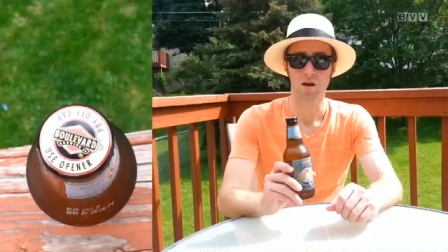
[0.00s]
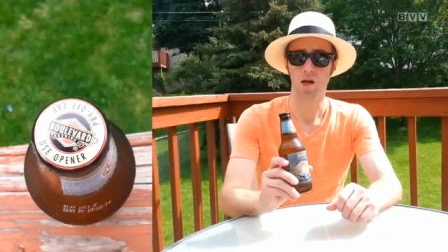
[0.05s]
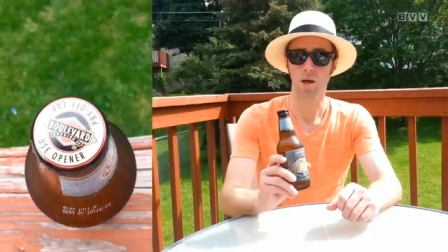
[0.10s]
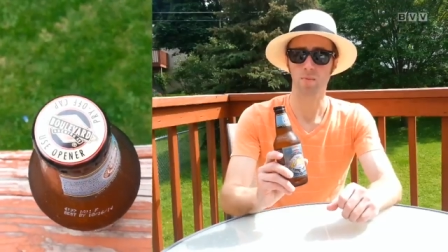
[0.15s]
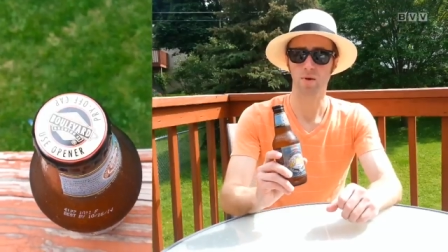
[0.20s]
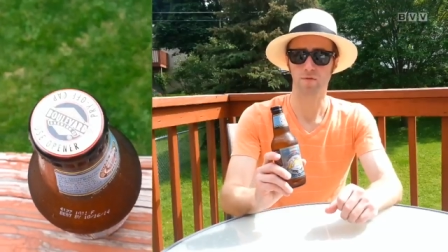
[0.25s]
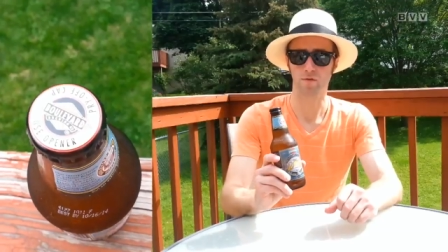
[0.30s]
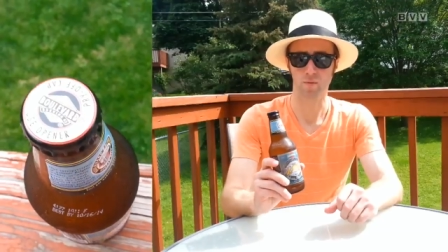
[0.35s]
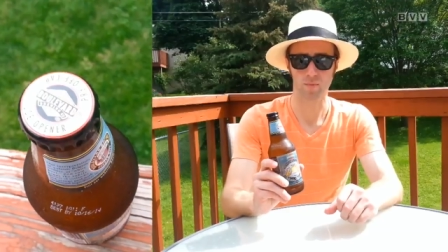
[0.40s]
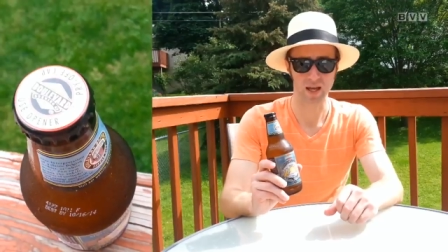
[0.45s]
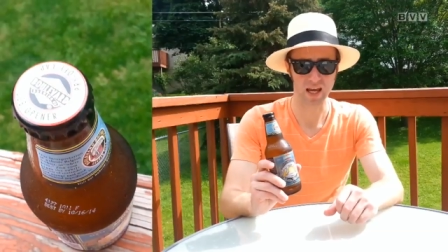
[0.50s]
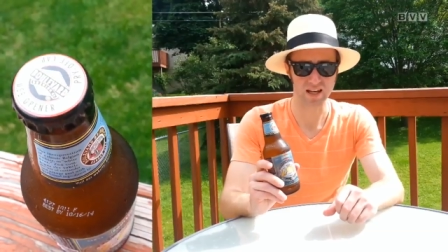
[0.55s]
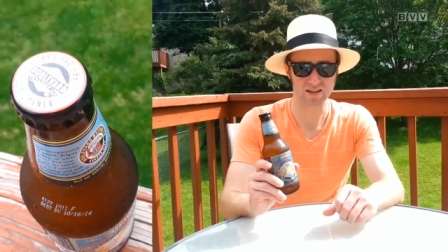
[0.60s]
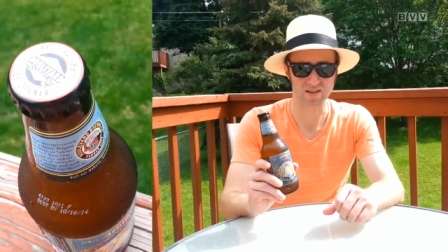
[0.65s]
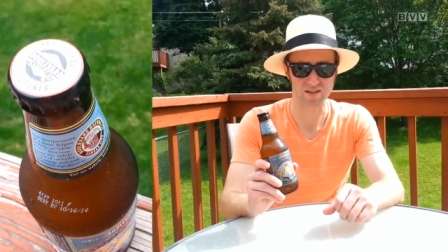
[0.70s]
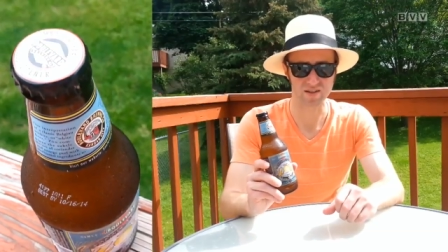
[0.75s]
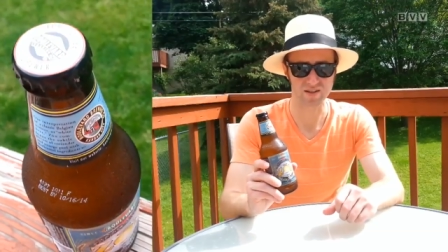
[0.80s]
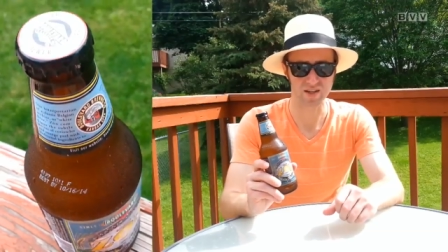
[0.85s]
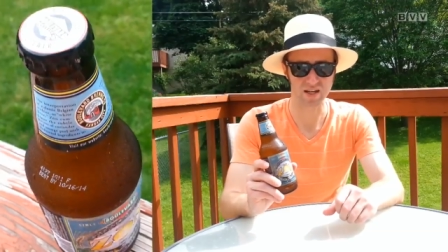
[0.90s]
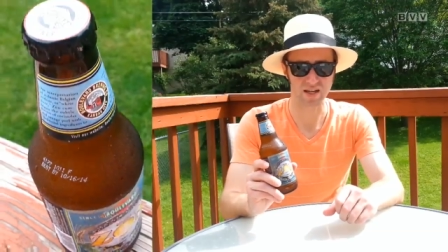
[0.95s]
Coming from
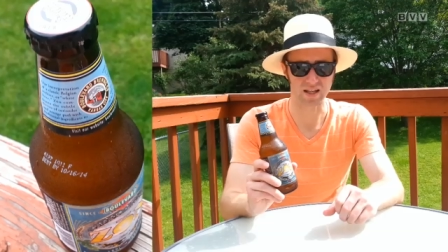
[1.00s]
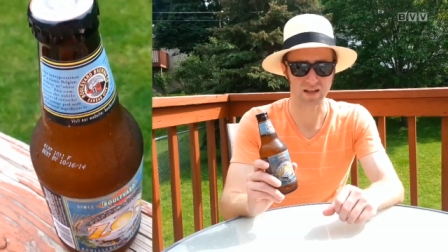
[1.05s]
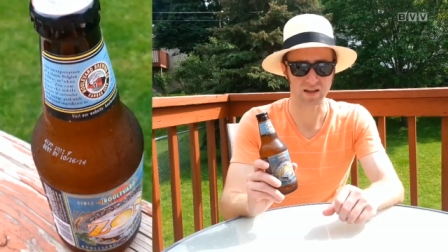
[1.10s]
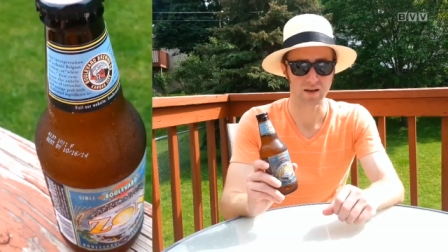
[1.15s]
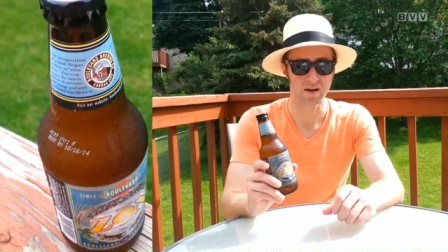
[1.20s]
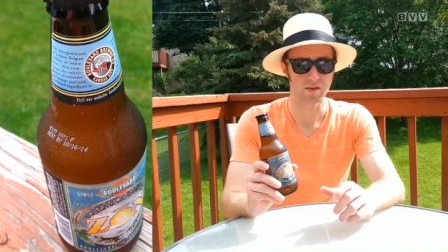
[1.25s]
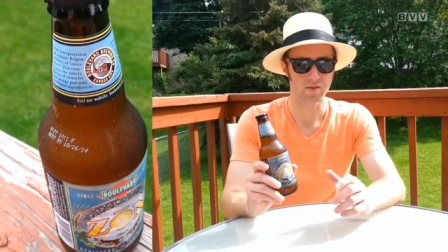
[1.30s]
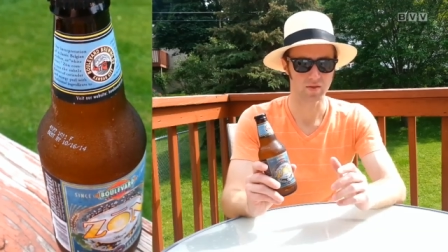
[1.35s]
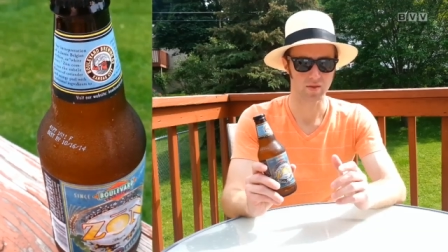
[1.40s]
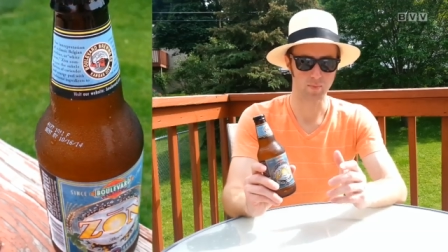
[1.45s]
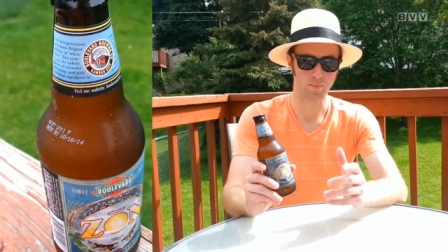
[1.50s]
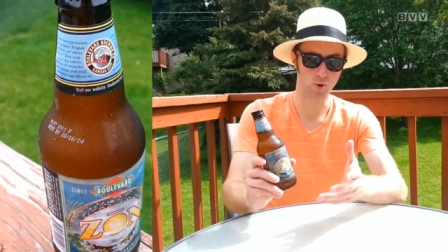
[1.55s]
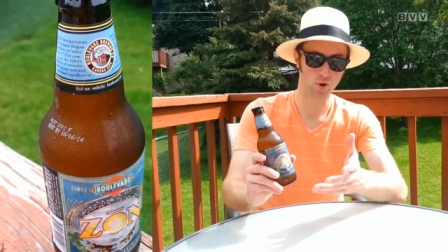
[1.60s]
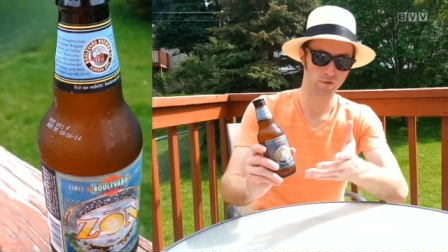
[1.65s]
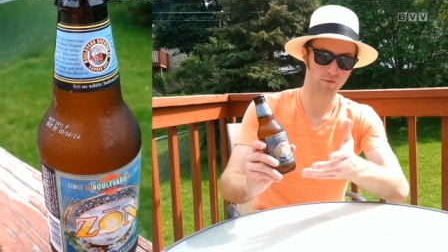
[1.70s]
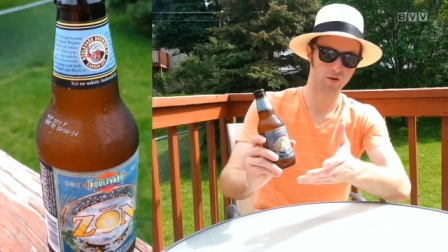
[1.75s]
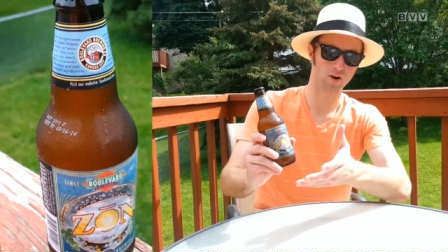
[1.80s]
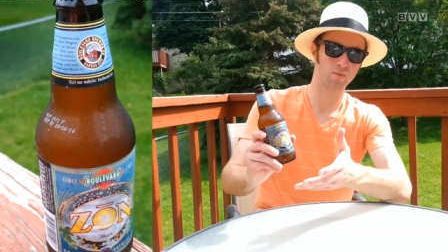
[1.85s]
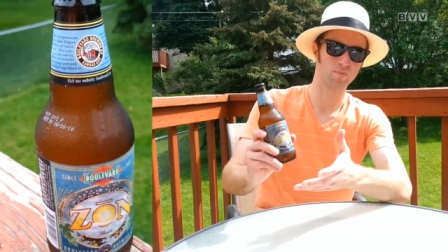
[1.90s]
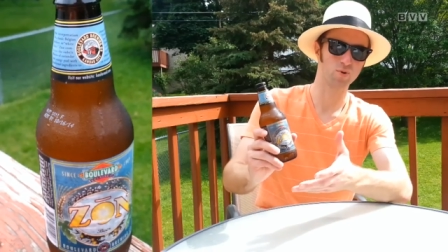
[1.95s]
Kansas City, the
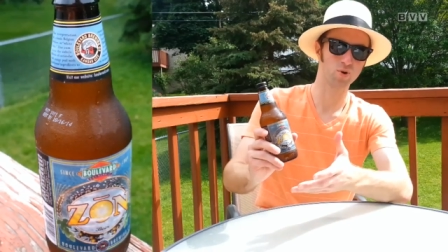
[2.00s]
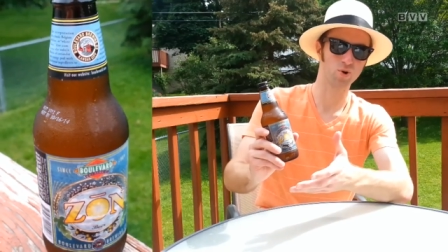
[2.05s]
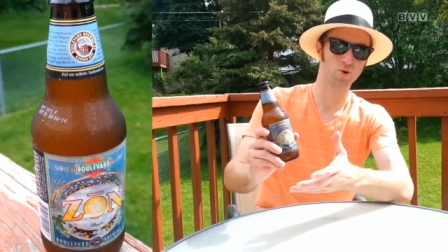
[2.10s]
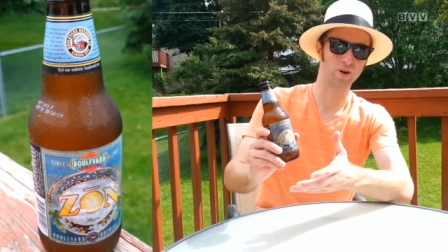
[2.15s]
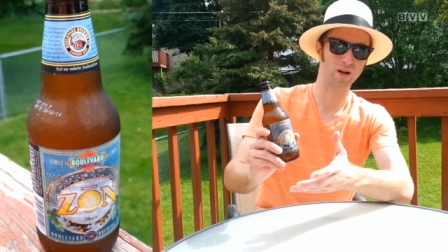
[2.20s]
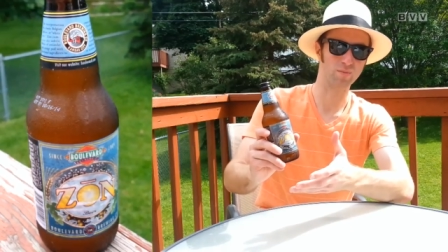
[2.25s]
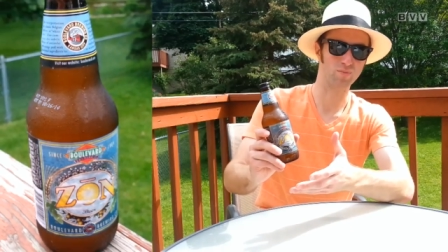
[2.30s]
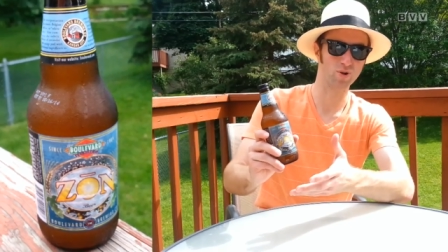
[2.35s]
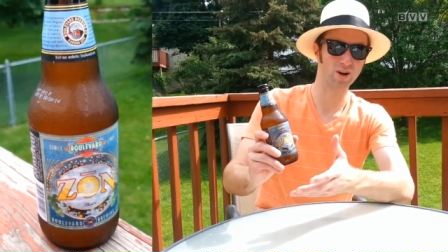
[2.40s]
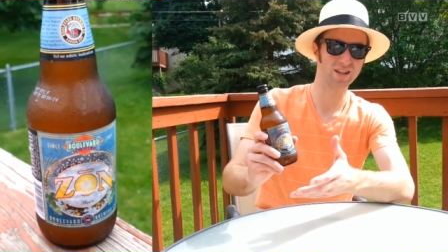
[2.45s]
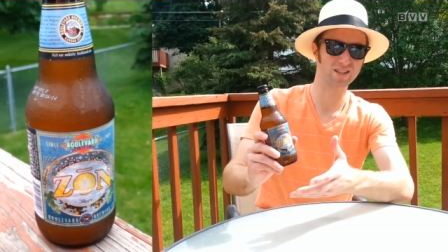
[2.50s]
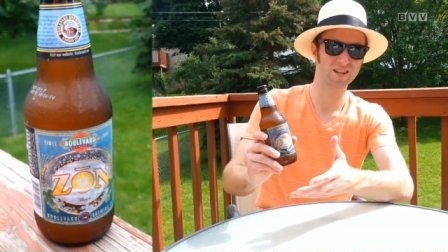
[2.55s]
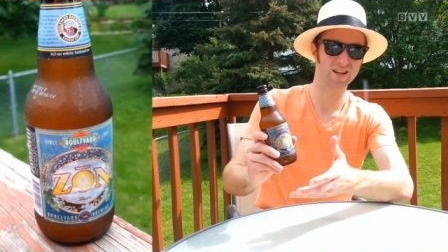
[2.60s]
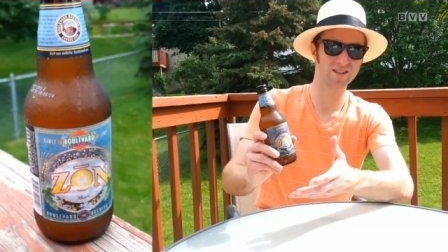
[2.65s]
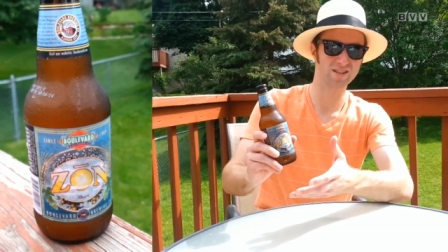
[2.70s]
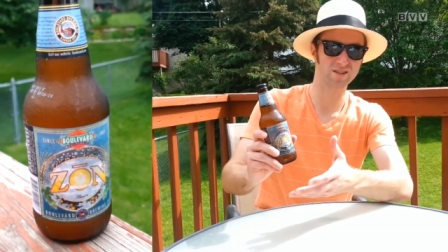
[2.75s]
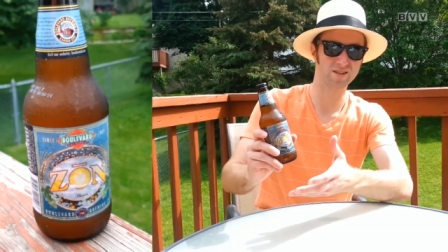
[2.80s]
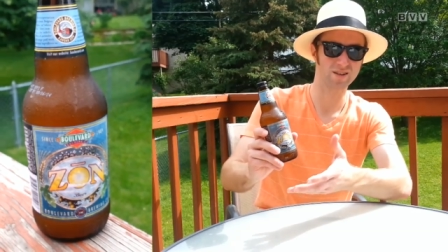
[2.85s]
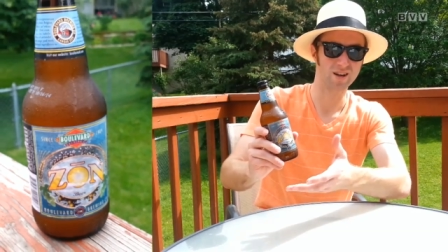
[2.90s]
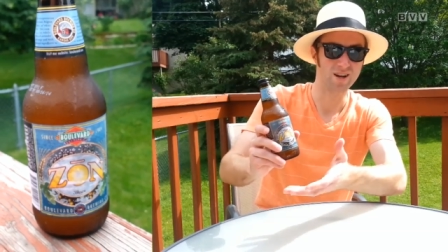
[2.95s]
Boulevard Brewery brings
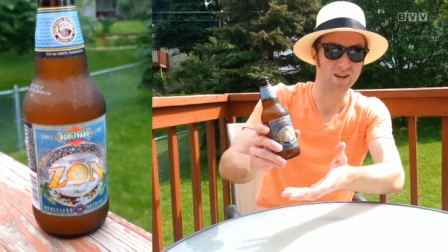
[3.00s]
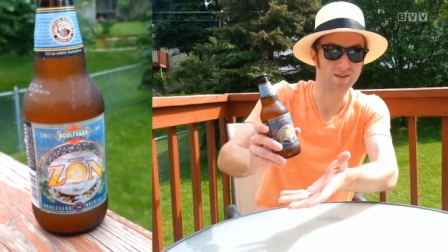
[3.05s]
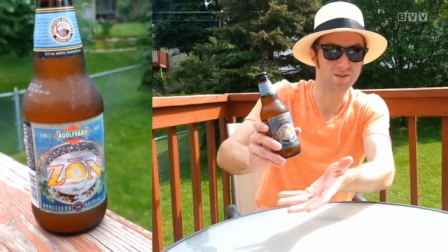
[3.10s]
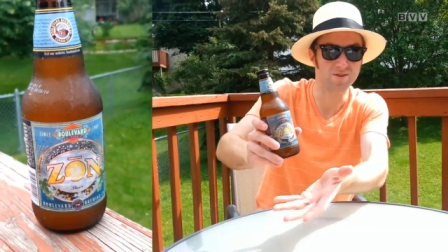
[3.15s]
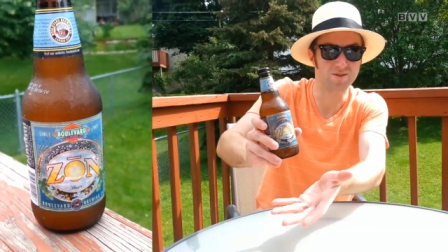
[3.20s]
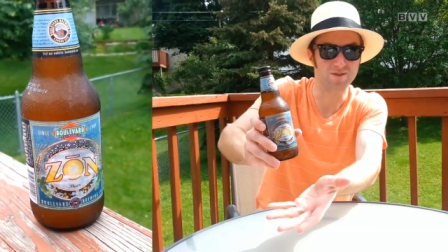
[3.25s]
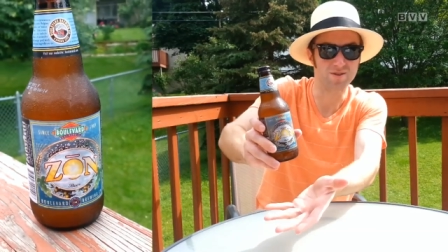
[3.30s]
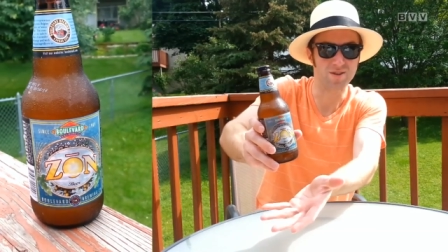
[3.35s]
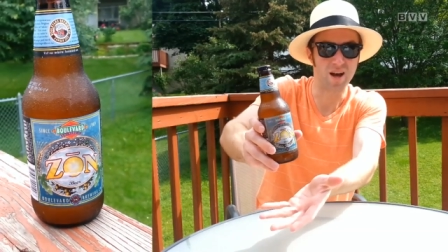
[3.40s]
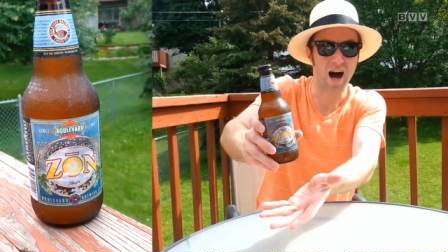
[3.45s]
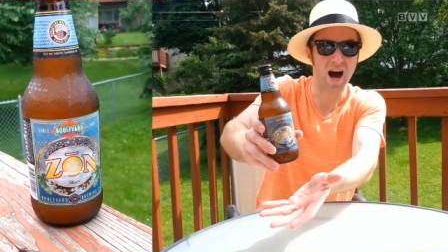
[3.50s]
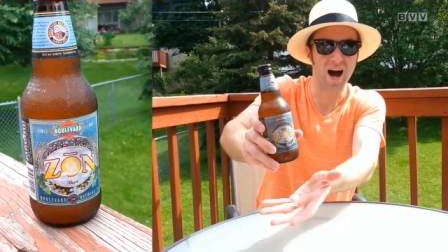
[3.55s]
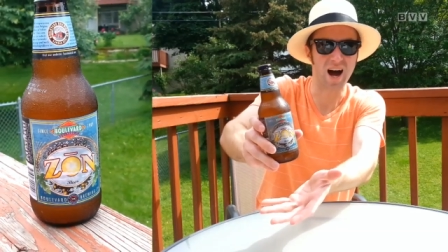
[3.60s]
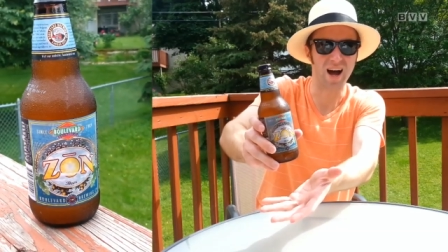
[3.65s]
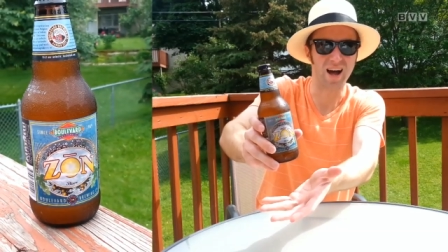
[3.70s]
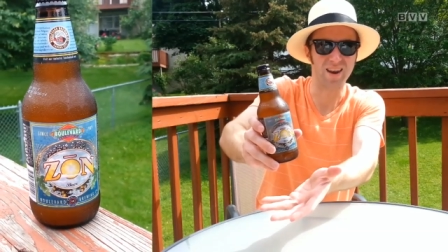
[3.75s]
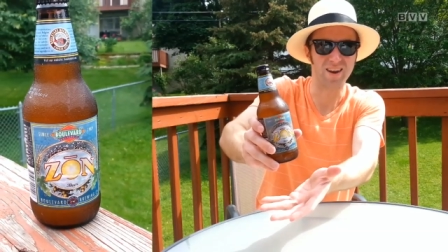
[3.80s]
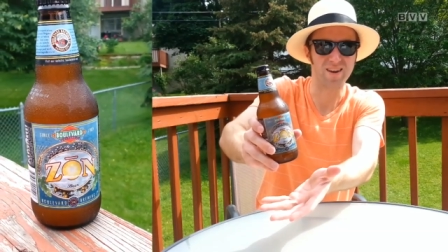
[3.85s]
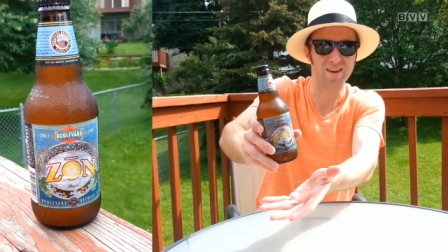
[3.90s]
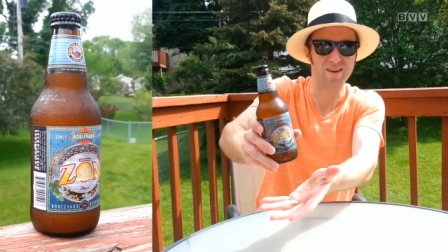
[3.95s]
us
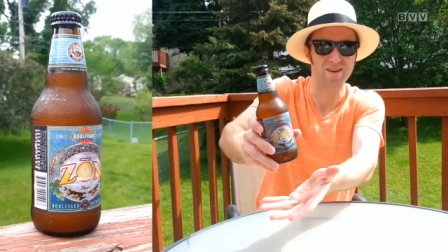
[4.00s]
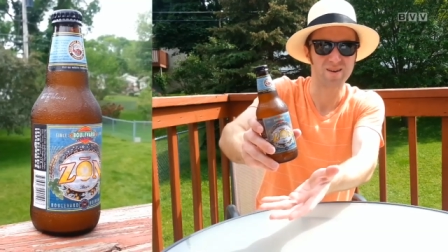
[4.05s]
ZŌN,